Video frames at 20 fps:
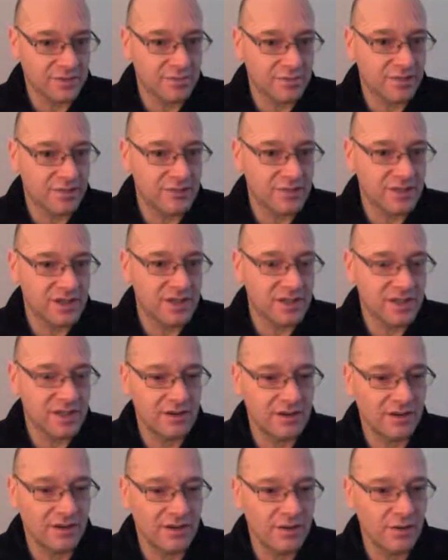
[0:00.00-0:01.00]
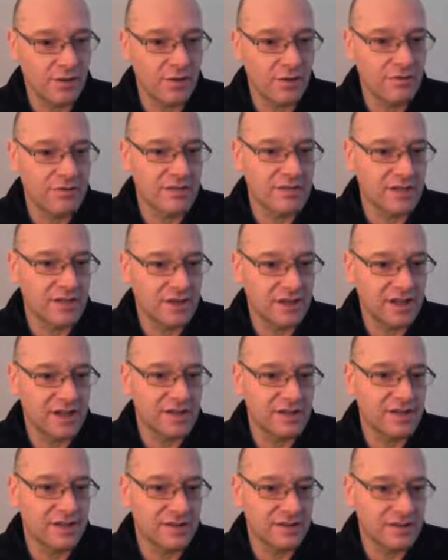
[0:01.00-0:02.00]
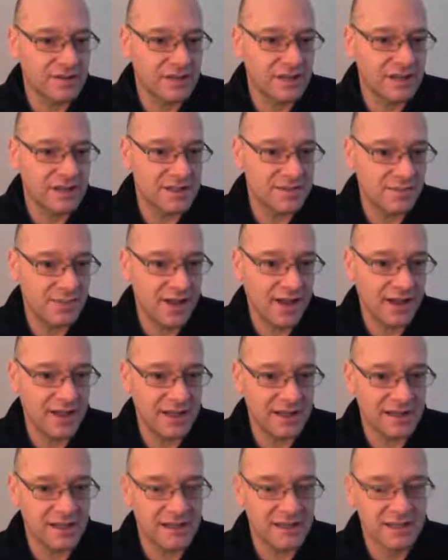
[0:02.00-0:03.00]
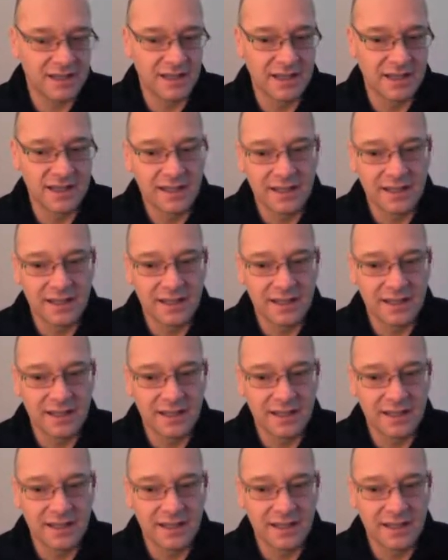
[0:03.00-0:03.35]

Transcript: process the iron ore and turn it into these pellets.